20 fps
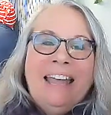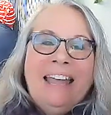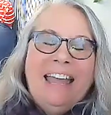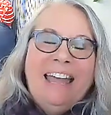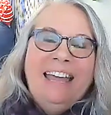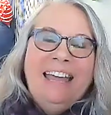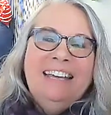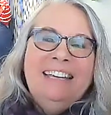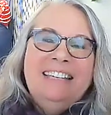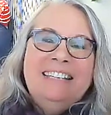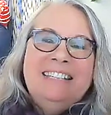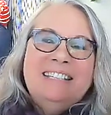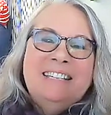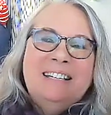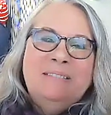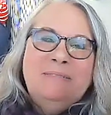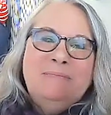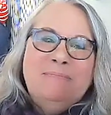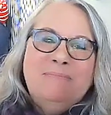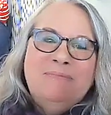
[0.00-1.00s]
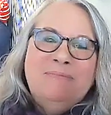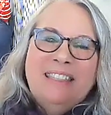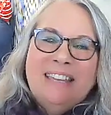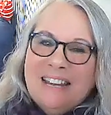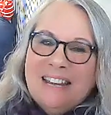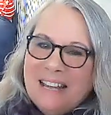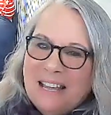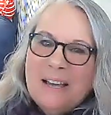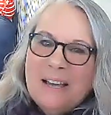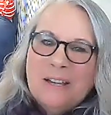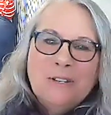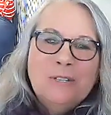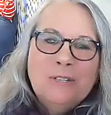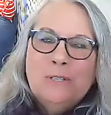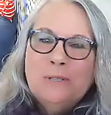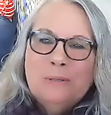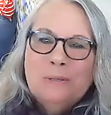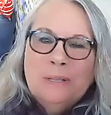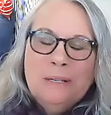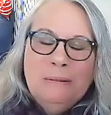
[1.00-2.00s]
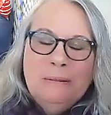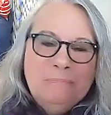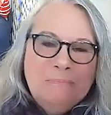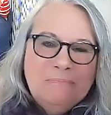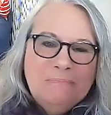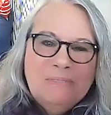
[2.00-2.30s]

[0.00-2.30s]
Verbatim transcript: And um, then I had a doula